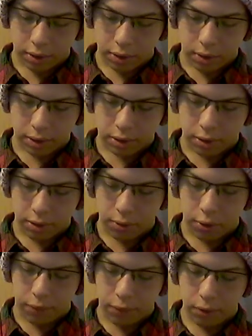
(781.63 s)
question,
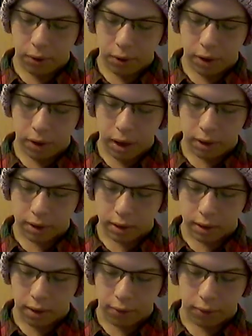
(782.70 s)
review your
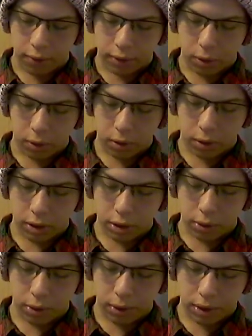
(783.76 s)
analysis of the rhetorical
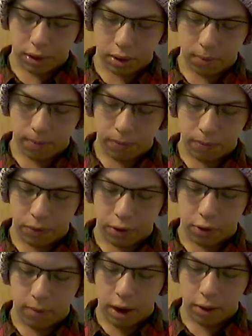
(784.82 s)
situation.
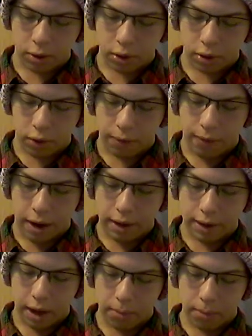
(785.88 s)
To remind yourself of any
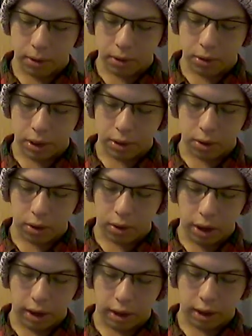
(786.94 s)
time constraints or
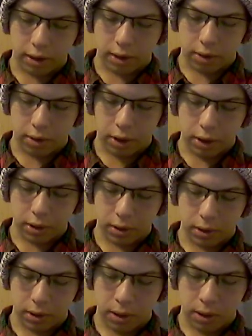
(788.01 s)
length
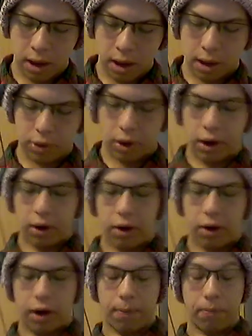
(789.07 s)
considerations.
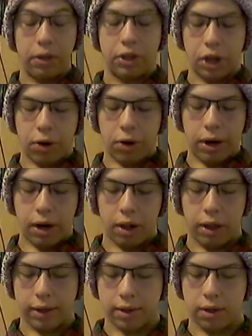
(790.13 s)
Generate a
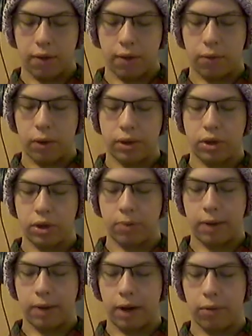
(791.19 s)
list of questions
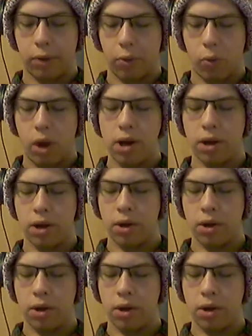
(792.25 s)
beginning with what,